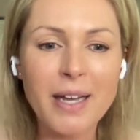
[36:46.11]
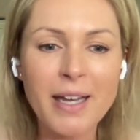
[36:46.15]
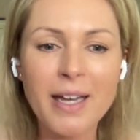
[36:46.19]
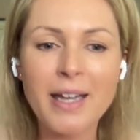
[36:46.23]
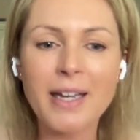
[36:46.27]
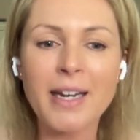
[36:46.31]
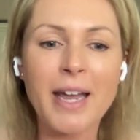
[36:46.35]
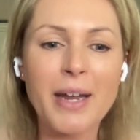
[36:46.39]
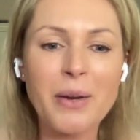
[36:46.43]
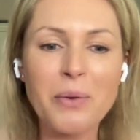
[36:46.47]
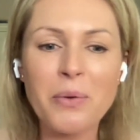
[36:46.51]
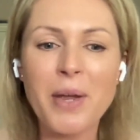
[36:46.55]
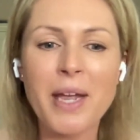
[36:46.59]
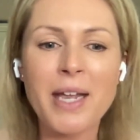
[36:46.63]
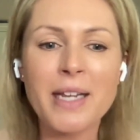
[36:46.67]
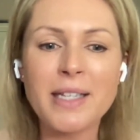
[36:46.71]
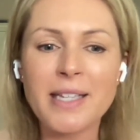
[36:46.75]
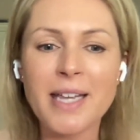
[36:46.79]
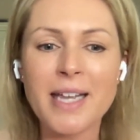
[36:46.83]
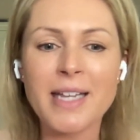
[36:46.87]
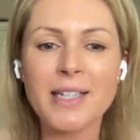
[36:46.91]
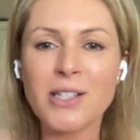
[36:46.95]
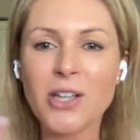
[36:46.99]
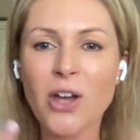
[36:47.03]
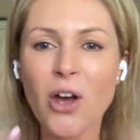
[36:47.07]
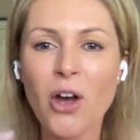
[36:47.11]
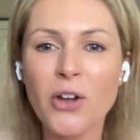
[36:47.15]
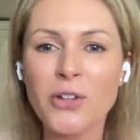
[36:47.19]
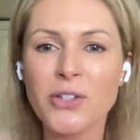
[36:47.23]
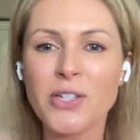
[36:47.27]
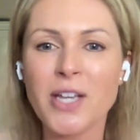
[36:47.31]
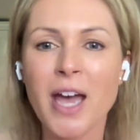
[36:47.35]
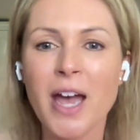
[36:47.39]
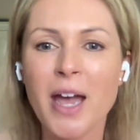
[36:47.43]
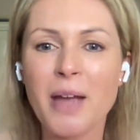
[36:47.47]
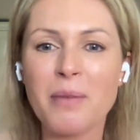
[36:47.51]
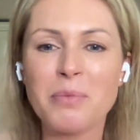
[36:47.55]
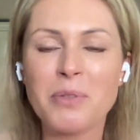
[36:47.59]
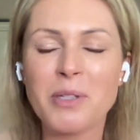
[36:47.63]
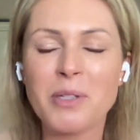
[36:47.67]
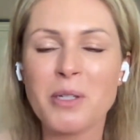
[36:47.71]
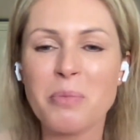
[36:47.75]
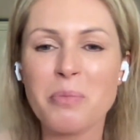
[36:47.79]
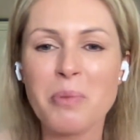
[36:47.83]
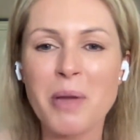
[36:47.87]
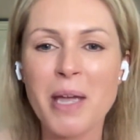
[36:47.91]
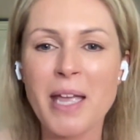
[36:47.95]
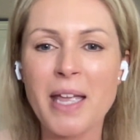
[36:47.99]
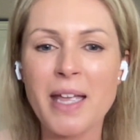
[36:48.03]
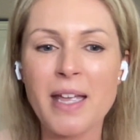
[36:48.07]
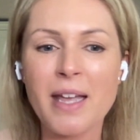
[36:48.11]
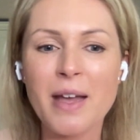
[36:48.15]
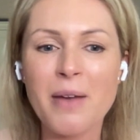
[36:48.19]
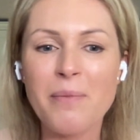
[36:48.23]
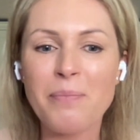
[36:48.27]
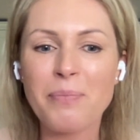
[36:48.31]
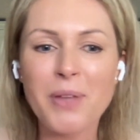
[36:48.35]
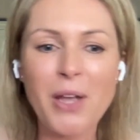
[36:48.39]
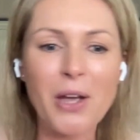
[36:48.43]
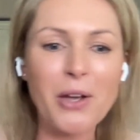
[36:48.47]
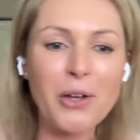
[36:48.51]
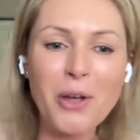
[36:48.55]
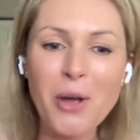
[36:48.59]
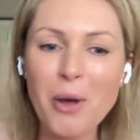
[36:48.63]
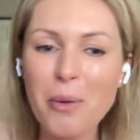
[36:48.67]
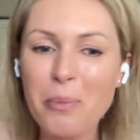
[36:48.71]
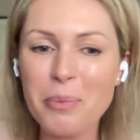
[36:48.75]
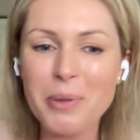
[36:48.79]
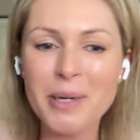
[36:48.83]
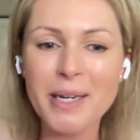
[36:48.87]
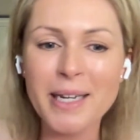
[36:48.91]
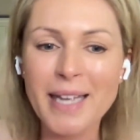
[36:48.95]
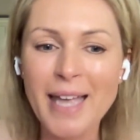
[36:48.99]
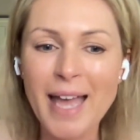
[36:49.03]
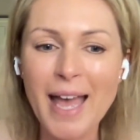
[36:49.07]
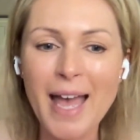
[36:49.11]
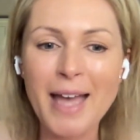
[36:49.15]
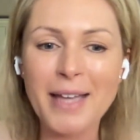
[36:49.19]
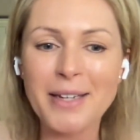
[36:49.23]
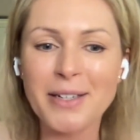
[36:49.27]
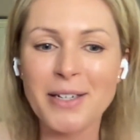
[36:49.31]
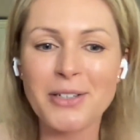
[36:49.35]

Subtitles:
Like it's our time to be a couple again.